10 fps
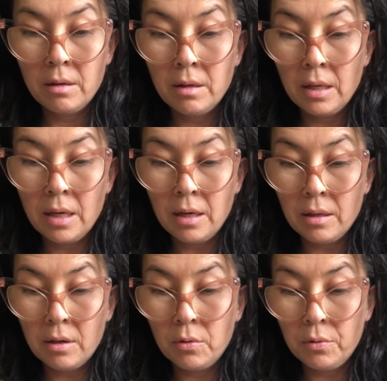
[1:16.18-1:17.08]
yeah,
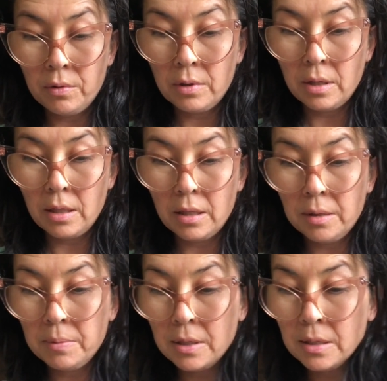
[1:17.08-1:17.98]
the
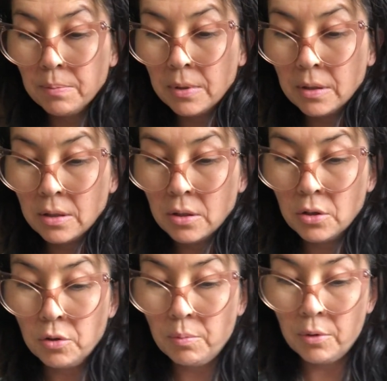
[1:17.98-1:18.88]
eclipse has been
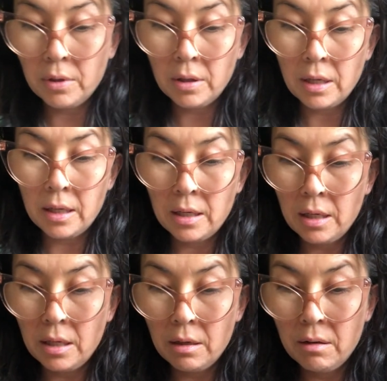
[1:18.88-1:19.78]
super
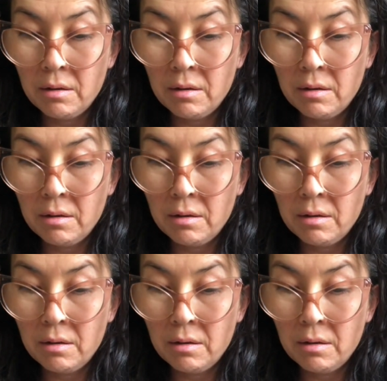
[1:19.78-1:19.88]
enlightening.